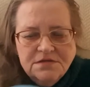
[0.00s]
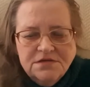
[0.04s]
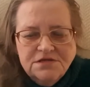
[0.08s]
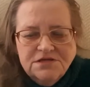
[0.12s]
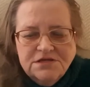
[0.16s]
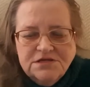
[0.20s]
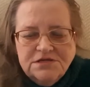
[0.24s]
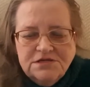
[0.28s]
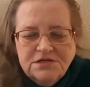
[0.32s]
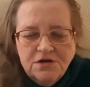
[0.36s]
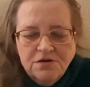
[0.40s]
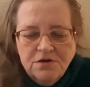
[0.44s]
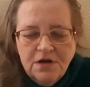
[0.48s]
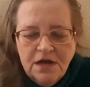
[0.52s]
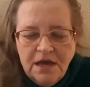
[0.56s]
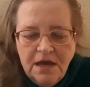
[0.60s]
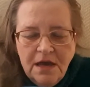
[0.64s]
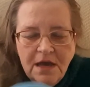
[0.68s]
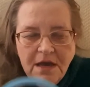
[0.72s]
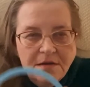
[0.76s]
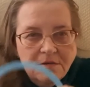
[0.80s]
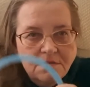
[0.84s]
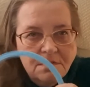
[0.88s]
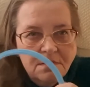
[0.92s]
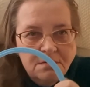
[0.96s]
sturdy
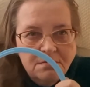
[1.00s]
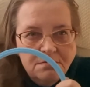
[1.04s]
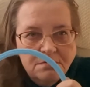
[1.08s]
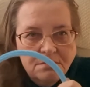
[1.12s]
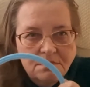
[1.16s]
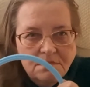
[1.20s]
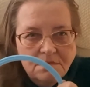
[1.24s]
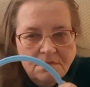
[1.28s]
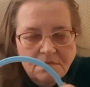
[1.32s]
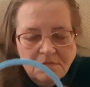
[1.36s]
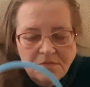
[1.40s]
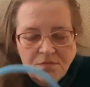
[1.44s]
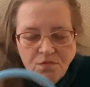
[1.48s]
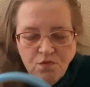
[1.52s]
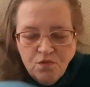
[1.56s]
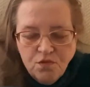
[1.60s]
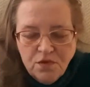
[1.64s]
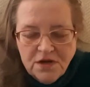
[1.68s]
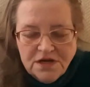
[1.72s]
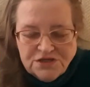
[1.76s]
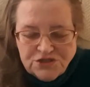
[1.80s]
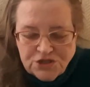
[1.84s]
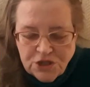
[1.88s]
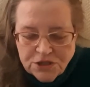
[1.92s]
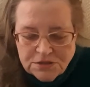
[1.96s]
and
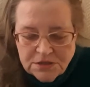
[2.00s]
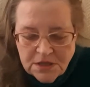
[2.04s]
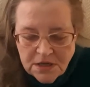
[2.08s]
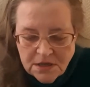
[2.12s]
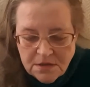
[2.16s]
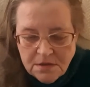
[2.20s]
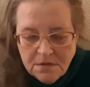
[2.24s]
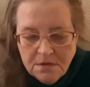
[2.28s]
rigid